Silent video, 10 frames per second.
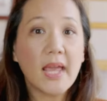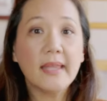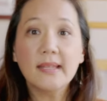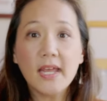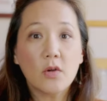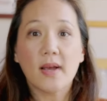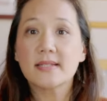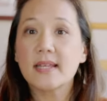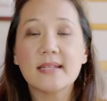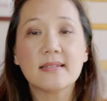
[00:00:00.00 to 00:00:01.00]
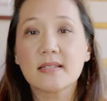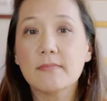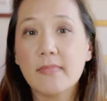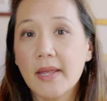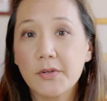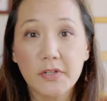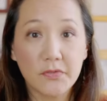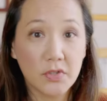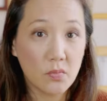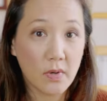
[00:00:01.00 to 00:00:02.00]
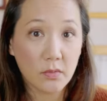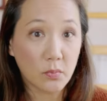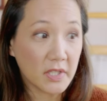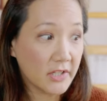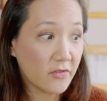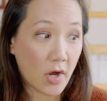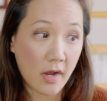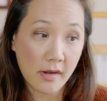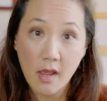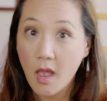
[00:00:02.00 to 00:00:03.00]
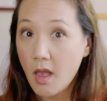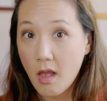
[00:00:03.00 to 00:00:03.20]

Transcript: And likewise, it doesn't matter if you want to weave on